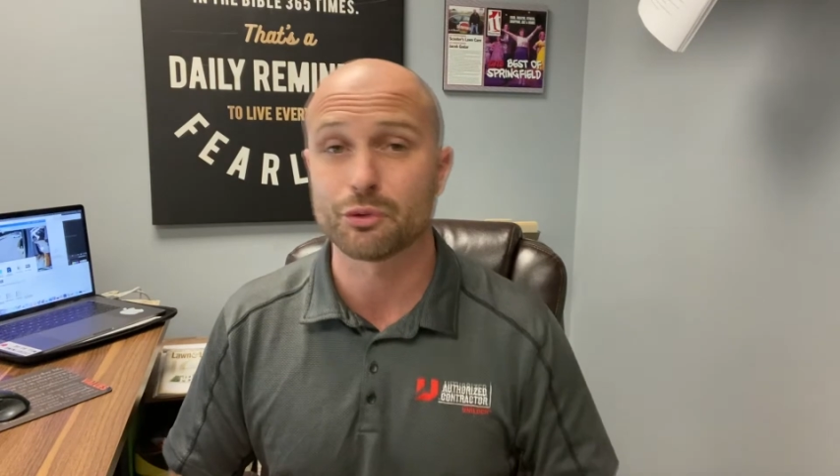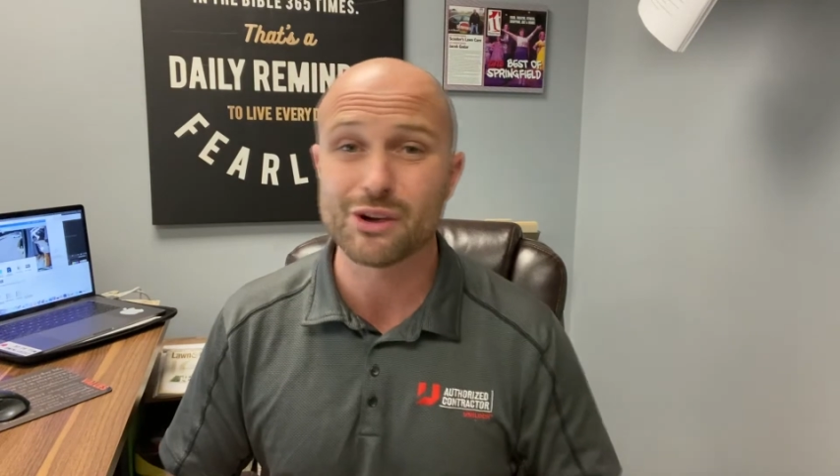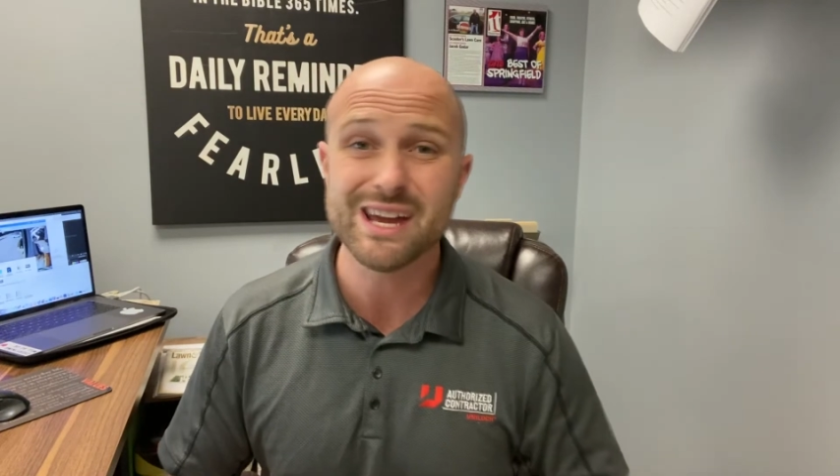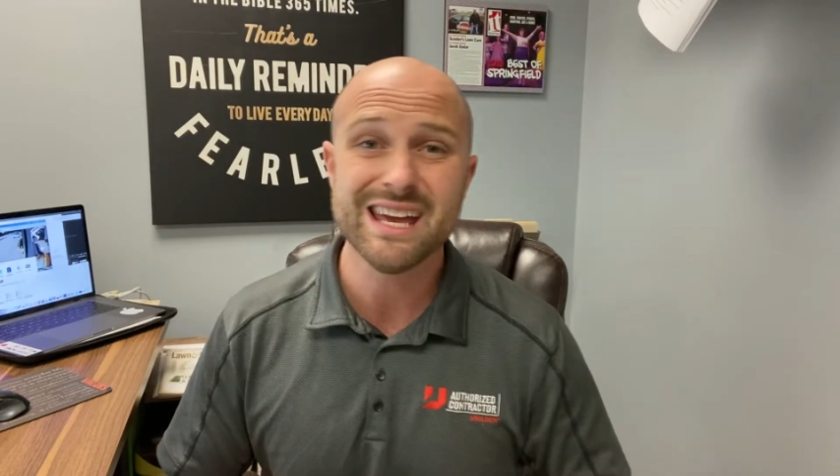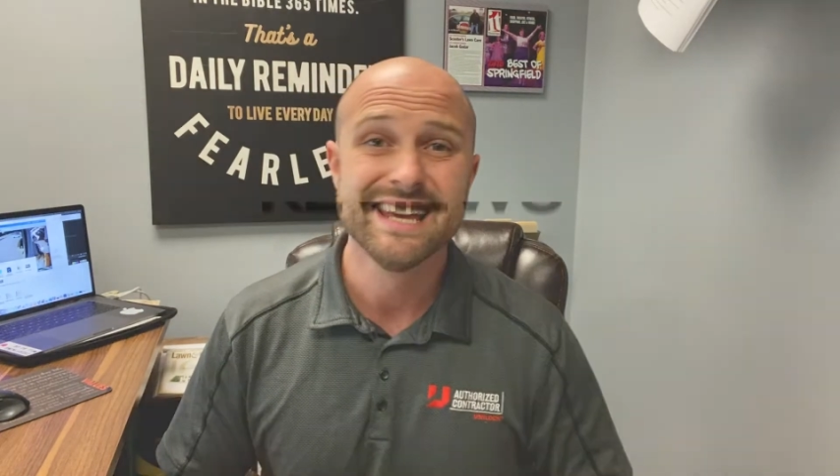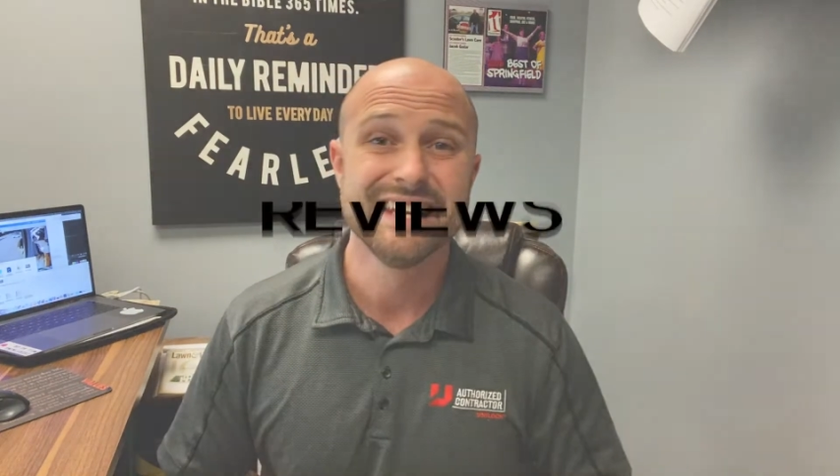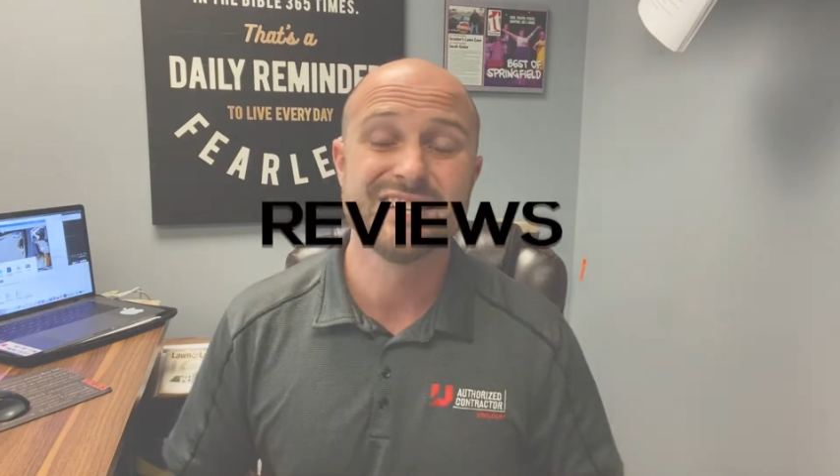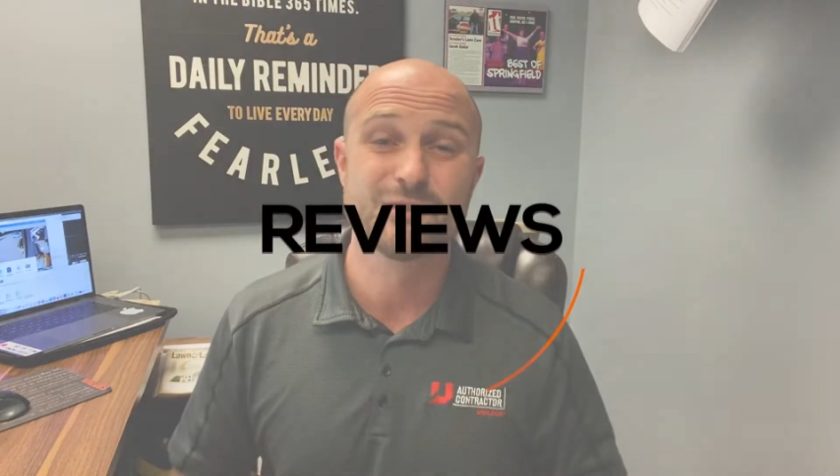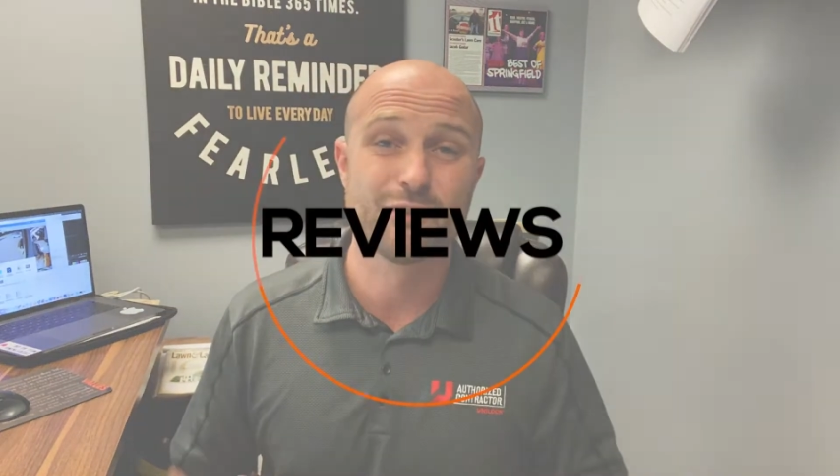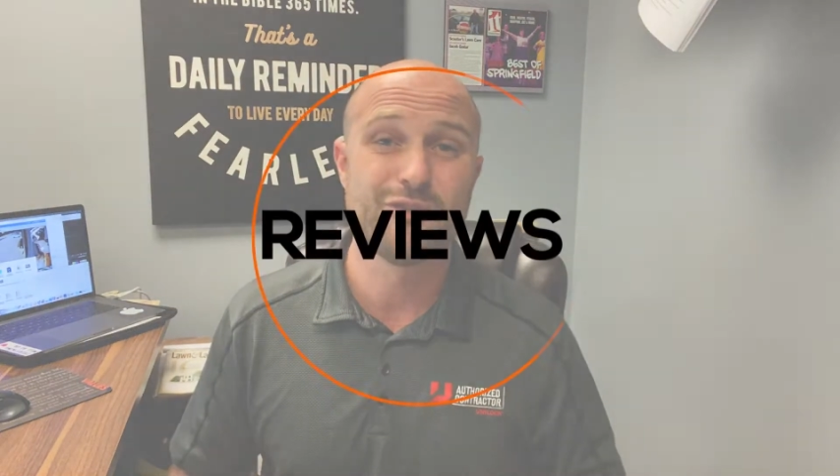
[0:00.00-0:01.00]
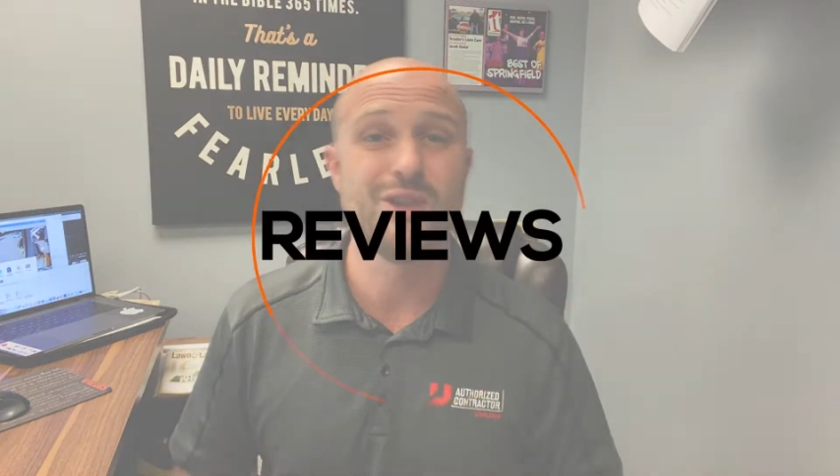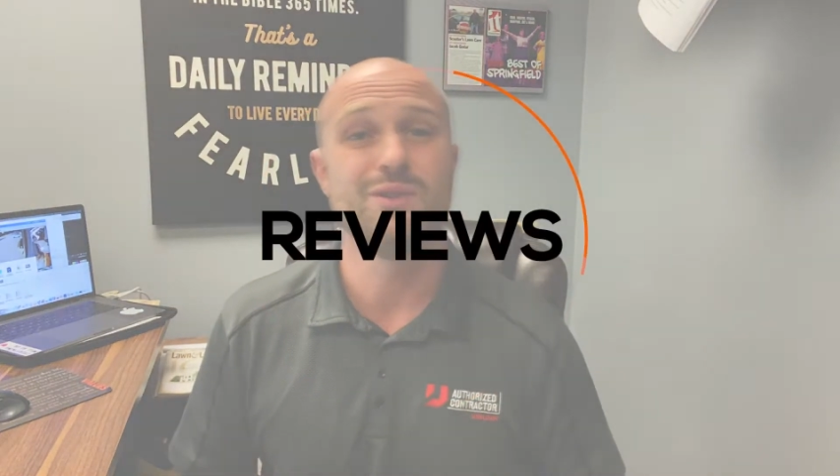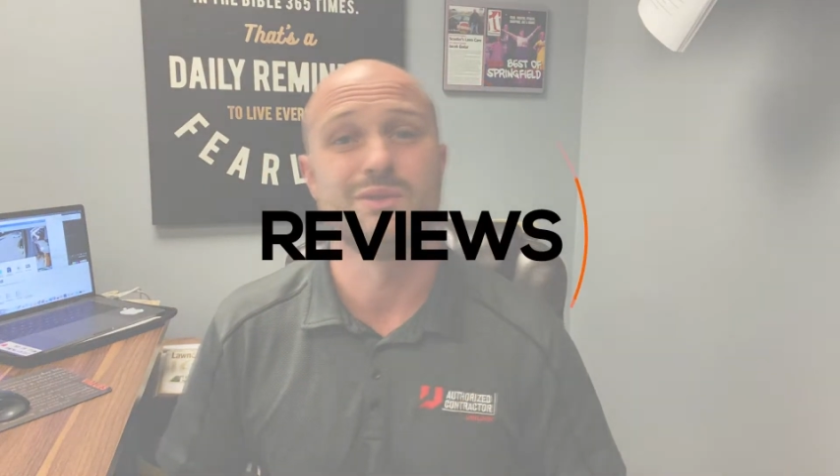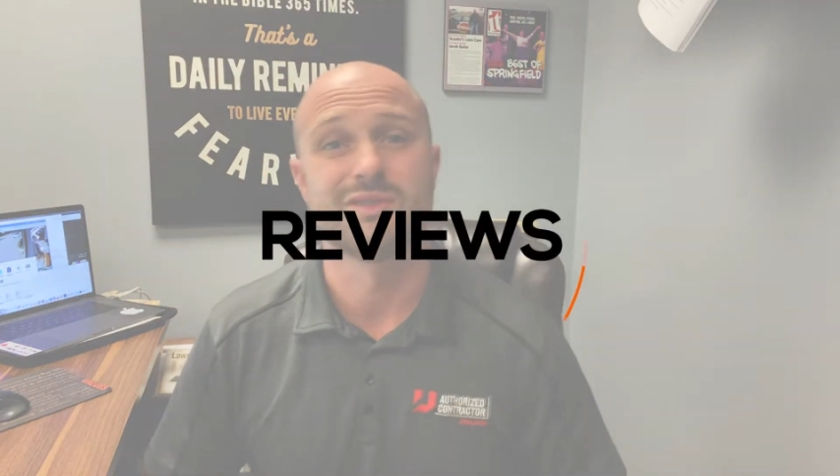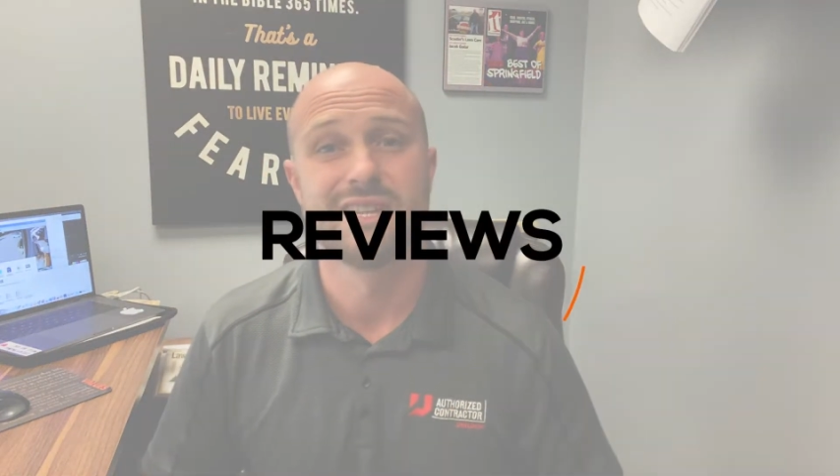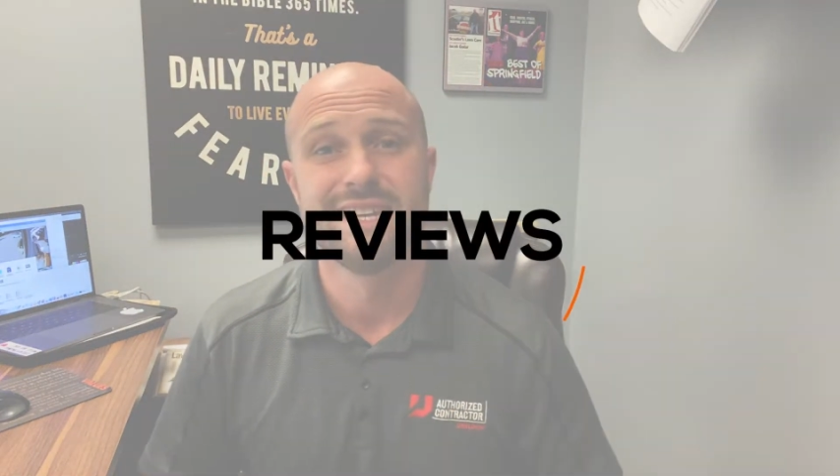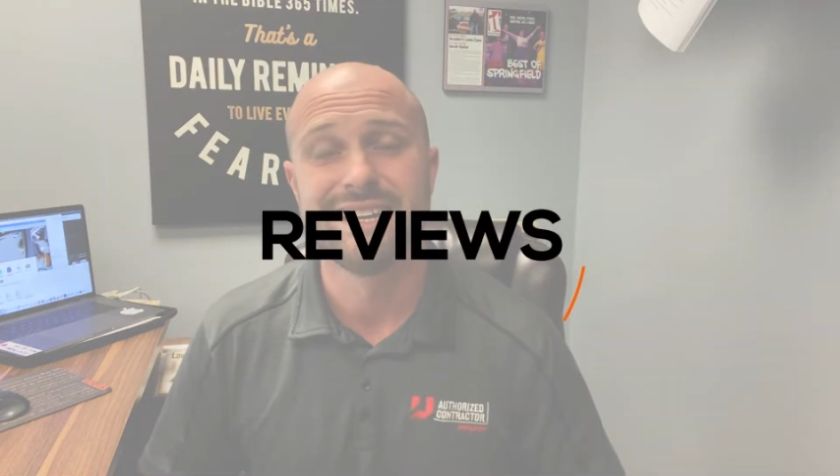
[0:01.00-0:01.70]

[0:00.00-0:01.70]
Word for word: three is reviews.